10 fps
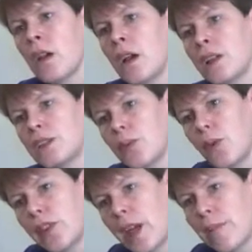And so
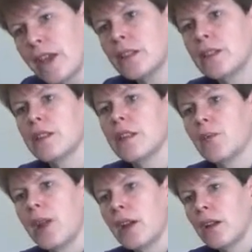what that means is that
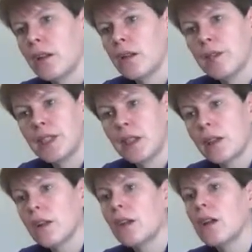when the
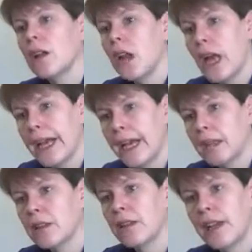particular
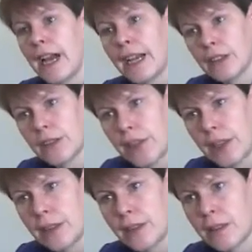ligand that
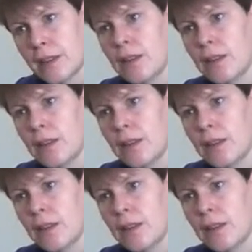activates